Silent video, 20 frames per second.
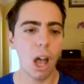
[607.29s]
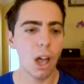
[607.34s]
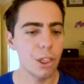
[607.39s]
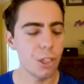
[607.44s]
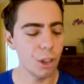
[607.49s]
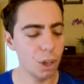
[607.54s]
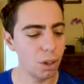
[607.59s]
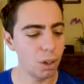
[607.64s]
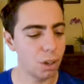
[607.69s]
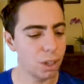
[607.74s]

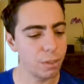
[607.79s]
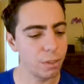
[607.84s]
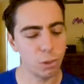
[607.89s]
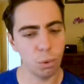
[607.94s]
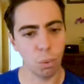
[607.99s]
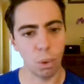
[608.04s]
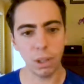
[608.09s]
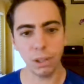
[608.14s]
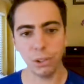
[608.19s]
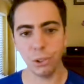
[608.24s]
Though if you
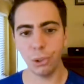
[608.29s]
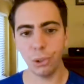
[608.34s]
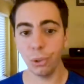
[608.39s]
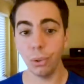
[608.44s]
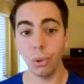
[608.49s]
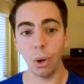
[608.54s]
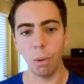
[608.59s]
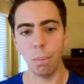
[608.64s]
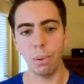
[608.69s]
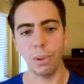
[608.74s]
wanted to
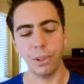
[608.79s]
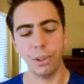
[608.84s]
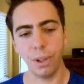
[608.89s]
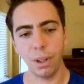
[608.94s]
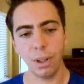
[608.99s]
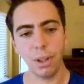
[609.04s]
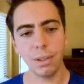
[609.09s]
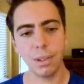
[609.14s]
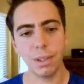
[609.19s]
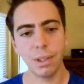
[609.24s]
do open
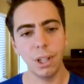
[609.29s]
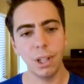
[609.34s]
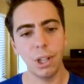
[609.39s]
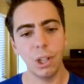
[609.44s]
doors,